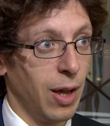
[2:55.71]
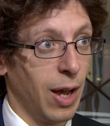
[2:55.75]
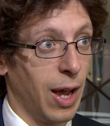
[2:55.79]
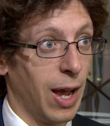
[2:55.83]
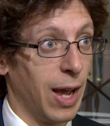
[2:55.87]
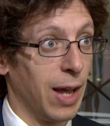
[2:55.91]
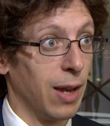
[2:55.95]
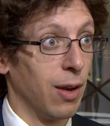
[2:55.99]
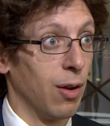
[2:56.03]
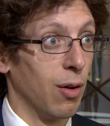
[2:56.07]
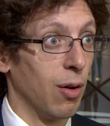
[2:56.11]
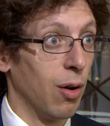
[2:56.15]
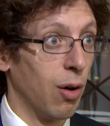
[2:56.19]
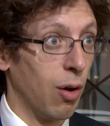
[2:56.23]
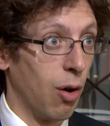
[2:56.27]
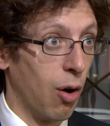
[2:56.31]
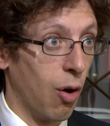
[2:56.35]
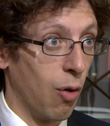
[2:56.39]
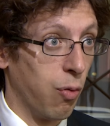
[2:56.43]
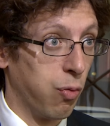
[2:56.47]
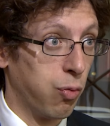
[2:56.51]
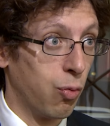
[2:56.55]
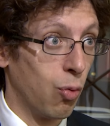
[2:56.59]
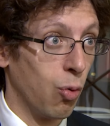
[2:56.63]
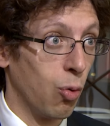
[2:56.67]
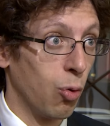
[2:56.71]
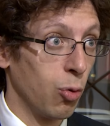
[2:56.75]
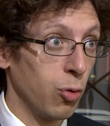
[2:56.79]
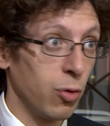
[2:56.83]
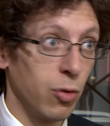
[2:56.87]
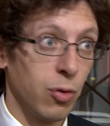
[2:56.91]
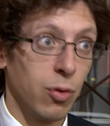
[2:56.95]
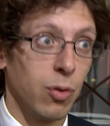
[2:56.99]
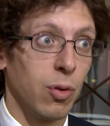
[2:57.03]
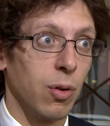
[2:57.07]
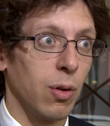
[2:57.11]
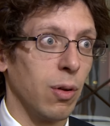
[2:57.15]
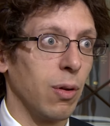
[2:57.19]
And of
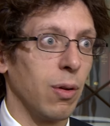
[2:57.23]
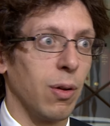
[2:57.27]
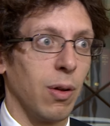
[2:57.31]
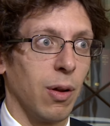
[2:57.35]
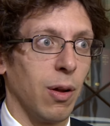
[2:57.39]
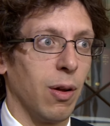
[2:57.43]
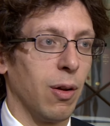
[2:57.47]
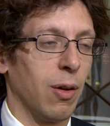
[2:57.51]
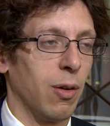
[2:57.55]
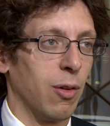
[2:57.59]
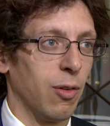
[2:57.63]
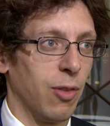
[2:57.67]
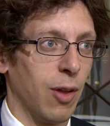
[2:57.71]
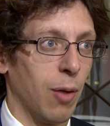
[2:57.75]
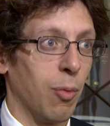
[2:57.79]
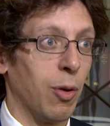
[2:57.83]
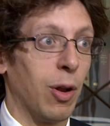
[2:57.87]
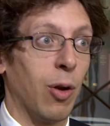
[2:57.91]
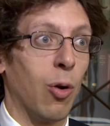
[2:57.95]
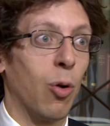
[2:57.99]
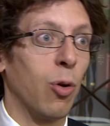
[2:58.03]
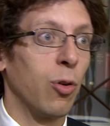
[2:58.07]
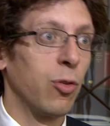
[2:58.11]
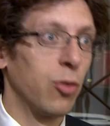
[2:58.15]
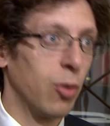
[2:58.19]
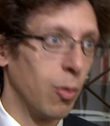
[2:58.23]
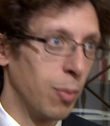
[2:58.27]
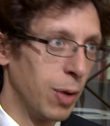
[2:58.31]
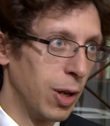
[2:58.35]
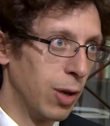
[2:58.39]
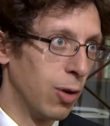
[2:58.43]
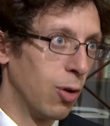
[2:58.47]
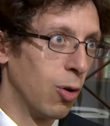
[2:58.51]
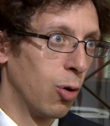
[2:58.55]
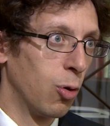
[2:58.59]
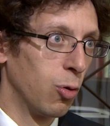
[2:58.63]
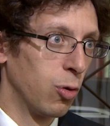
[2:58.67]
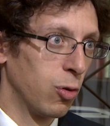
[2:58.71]
course, there will also be
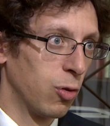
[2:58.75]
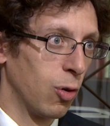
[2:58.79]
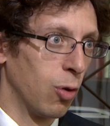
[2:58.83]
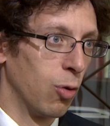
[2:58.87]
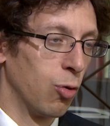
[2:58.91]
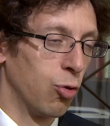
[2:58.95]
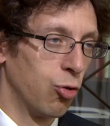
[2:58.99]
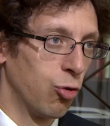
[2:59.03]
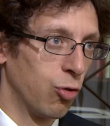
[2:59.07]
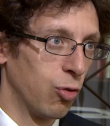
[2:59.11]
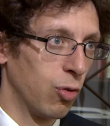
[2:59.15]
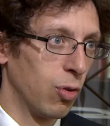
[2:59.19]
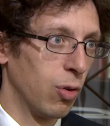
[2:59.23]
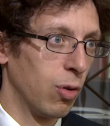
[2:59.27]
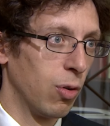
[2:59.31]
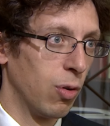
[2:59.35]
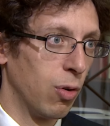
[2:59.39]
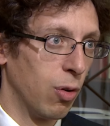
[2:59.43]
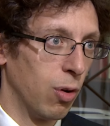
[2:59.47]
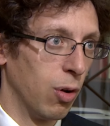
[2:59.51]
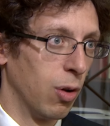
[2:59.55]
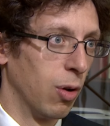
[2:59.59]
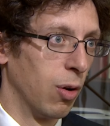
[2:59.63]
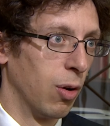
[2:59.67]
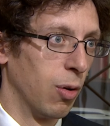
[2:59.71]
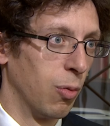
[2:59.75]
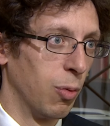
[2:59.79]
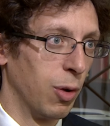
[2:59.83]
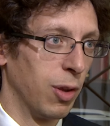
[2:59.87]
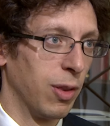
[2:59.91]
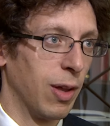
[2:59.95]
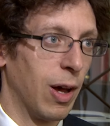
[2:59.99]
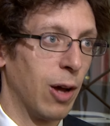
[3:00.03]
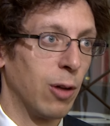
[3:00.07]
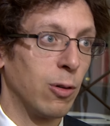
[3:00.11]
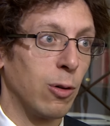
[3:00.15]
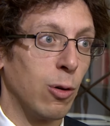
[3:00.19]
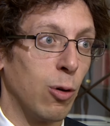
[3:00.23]
no solution
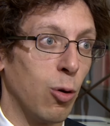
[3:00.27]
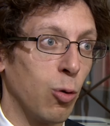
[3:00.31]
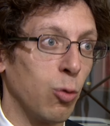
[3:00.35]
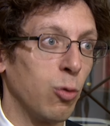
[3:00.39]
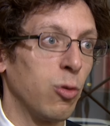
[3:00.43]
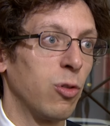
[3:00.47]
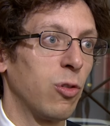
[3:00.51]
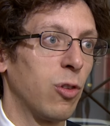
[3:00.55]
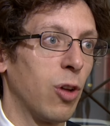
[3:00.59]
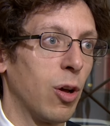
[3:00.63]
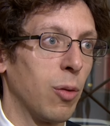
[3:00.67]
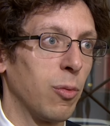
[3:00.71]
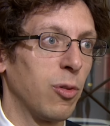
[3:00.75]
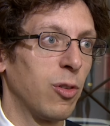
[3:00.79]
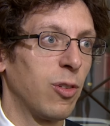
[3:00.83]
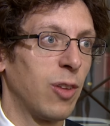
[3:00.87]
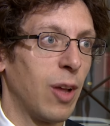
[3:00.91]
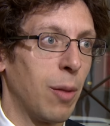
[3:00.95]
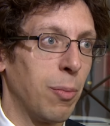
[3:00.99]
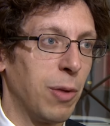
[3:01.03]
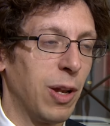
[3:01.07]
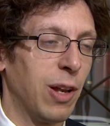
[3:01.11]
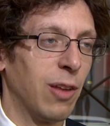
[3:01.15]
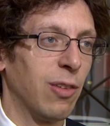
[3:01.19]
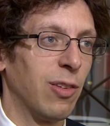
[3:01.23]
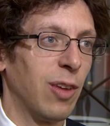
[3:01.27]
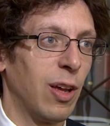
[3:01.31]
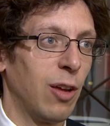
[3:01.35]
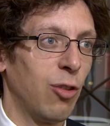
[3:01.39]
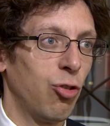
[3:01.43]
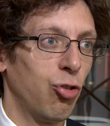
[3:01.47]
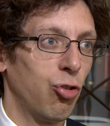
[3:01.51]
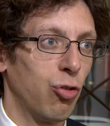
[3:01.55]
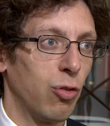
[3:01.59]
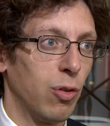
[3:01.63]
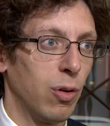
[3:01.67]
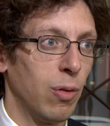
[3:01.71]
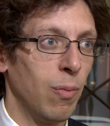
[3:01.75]
without long-term
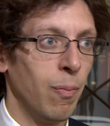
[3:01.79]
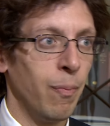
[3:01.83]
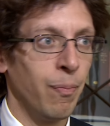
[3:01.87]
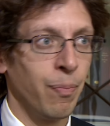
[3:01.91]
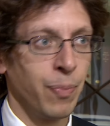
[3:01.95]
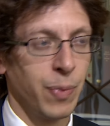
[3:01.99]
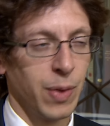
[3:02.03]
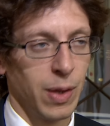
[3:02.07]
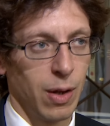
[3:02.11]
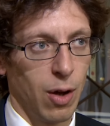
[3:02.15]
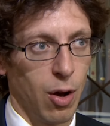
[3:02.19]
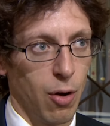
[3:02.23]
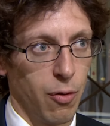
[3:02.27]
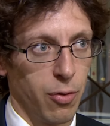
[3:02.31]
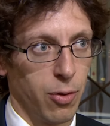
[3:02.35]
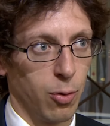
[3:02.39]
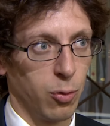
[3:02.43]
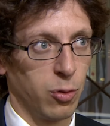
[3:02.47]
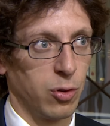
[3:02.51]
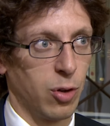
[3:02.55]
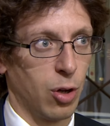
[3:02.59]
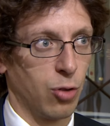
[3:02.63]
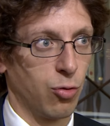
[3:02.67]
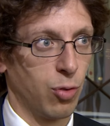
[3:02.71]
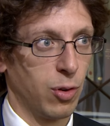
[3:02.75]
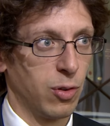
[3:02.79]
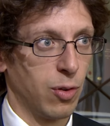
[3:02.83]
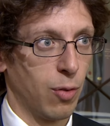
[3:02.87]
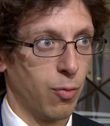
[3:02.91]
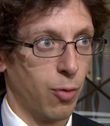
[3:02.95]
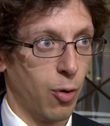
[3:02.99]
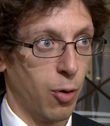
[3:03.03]
stabilization of those countries of